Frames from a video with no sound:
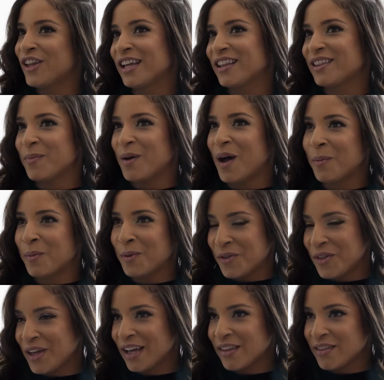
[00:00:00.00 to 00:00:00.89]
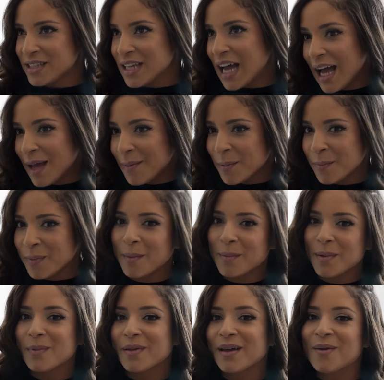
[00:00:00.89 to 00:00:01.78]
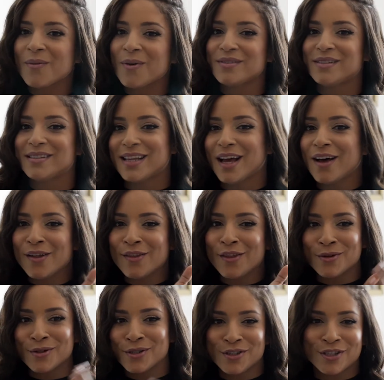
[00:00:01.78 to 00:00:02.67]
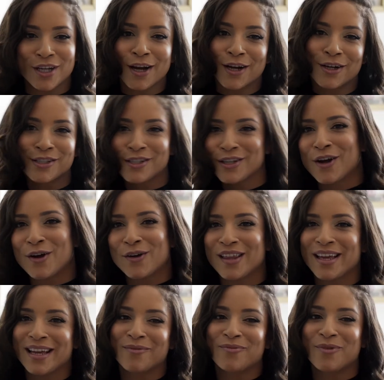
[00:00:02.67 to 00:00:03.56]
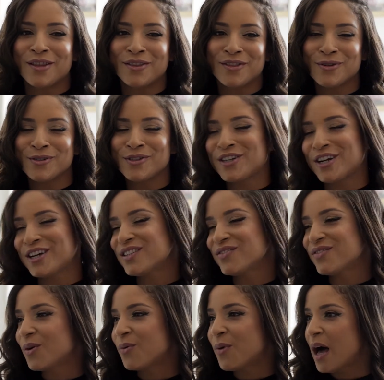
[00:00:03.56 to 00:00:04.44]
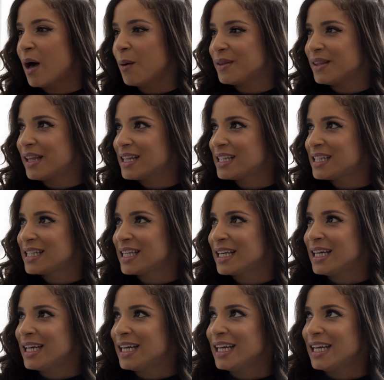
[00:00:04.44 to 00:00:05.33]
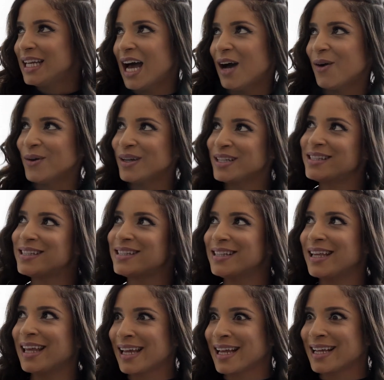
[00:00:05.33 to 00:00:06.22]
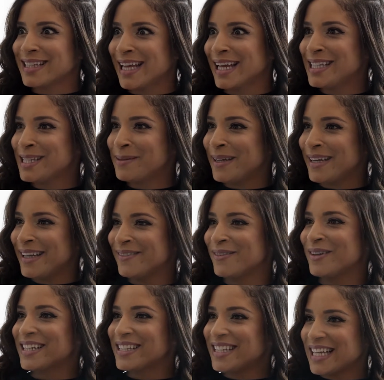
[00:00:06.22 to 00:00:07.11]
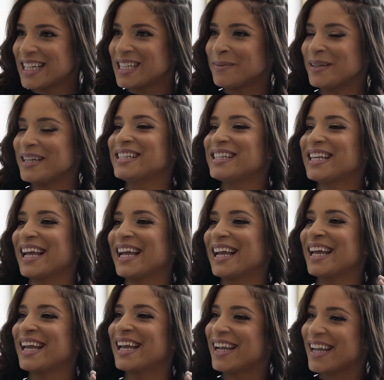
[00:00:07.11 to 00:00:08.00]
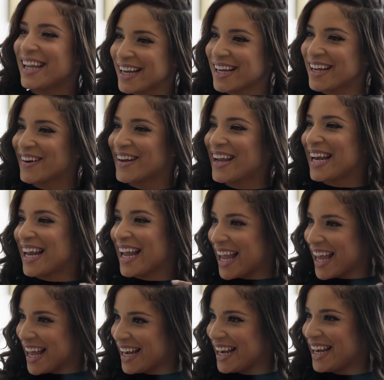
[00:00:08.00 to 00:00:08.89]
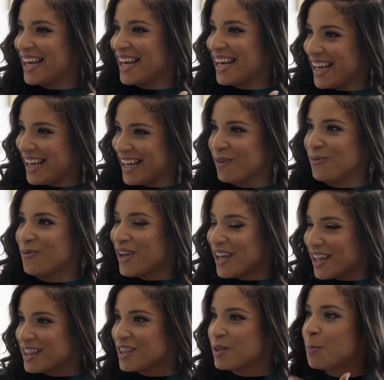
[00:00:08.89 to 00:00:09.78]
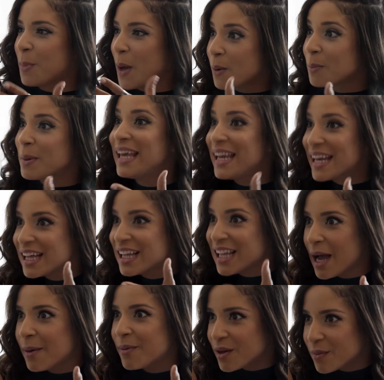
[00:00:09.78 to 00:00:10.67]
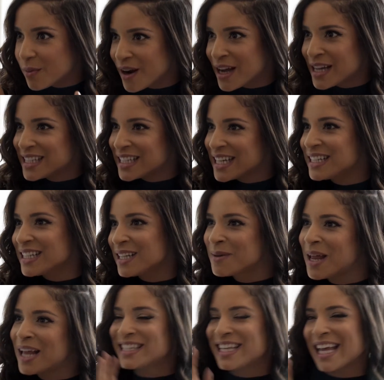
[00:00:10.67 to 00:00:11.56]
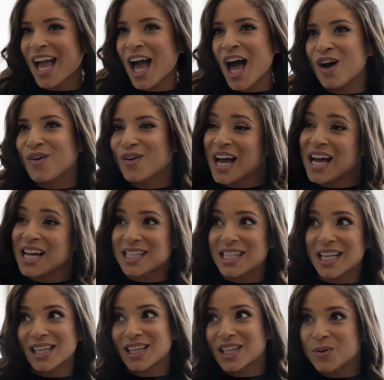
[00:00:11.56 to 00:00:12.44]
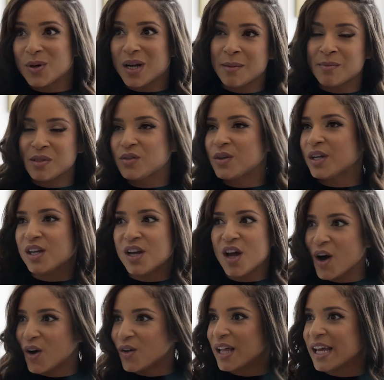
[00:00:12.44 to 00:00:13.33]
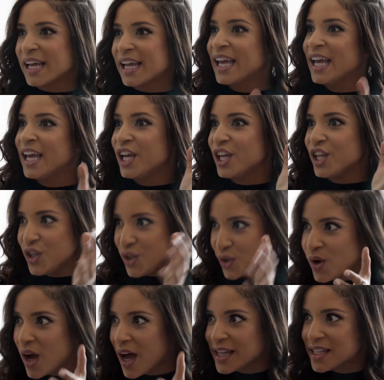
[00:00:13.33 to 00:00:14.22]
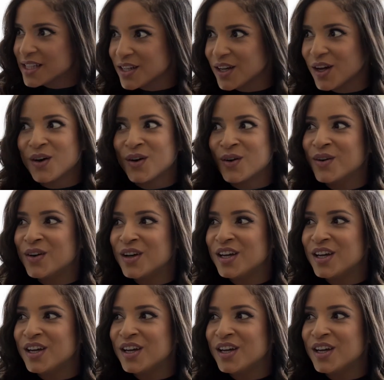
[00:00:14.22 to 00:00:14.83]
like the popular thing at the time, and probably I won't sell those chairs, you know, or like rent those chairs for a while. But that's not what like excites me. What excites me is like creating it but in a collaborative process. I'm not just like, oh, guys, like look what I'm doing. No, like you guys know